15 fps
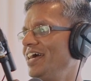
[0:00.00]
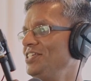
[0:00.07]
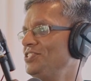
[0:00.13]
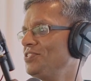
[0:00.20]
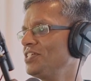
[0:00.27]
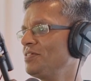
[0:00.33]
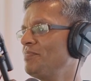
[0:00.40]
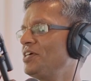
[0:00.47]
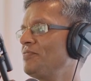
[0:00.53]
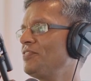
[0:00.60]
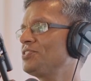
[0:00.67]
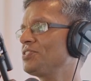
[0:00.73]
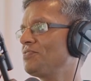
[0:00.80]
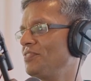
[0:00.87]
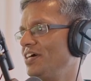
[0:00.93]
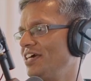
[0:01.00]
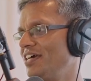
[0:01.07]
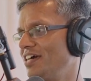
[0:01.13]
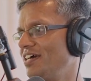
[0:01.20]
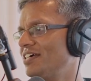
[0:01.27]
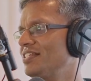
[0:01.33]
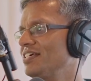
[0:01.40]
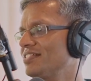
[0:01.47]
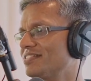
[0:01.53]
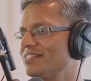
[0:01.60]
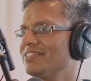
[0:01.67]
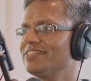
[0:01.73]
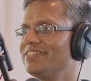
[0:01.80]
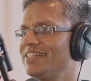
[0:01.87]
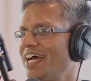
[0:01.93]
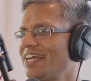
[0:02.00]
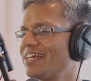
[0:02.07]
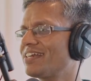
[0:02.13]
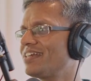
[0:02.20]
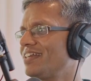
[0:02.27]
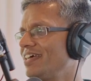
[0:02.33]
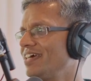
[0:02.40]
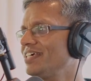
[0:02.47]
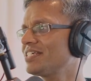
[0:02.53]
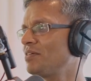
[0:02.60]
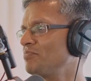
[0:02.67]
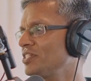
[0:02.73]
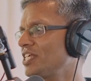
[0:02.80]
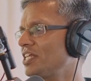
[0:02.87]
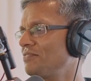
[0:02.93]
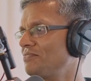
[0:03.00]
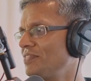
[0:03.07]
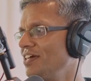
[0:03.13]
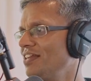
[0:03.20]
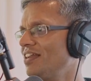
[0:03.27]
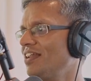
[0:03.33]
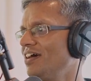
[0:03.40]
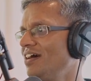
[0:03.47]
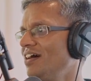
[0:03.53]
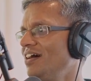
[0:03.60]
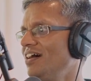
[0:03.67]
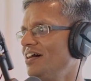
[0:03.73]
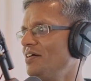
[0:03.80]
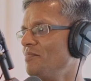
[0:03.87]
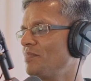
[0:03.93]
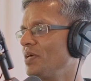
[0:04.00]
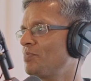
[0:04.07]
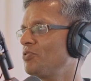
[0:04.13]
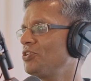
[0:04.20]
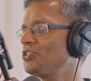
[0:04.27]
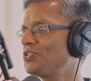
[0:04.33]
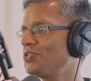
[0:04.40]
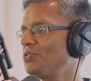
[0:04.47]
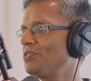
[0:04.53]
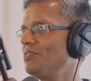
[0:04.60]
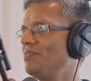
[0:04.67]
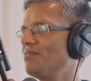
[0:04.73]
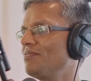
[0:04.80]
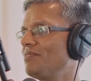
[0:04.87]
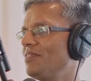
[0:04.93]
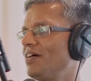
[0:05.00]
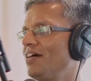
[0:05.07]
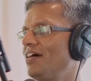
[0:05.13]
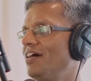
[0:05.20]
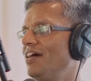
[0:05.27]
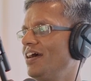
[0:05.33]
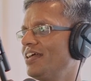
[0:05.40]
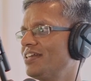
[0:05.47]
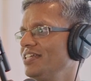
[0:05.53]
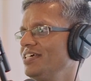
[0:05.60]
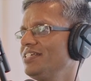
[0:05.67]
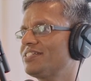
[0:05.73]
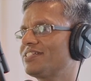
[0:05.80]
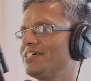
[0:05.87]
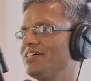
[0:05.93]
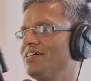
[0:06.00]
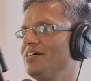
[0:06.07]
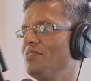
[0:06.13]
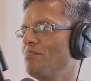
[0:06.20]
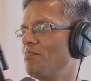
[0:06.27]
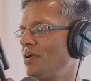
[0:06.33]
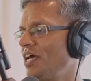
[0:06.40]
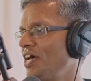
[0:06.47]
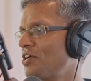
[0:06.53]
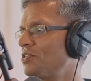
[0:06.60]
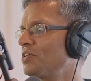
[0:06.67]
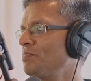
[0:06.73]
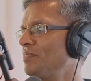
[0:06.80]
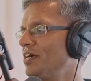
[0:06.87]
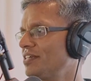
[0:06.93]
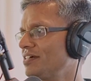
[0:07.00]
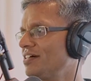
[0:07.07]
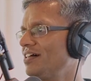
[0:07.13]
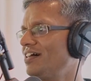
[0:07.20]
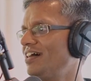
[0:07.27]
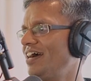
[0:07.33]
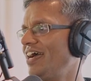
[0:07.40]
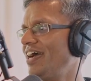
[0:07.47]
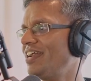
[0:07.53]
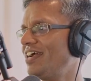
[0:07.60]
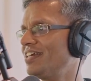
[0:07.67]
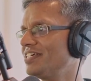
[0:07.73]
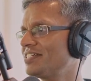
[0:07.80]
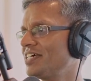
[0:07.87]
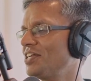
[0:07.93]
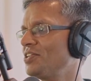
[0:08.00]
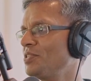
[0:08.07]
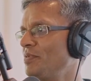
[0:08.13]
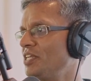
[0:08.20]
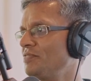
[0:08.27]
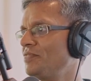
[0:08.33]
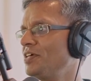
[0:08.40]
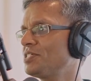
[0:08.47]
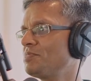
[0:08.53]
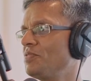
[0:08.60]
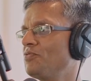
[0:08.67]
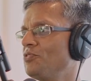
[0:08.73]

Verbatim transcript: enjoy the benefits of A I? I think that is something that I feel people should at least play around a bit and understand the benefits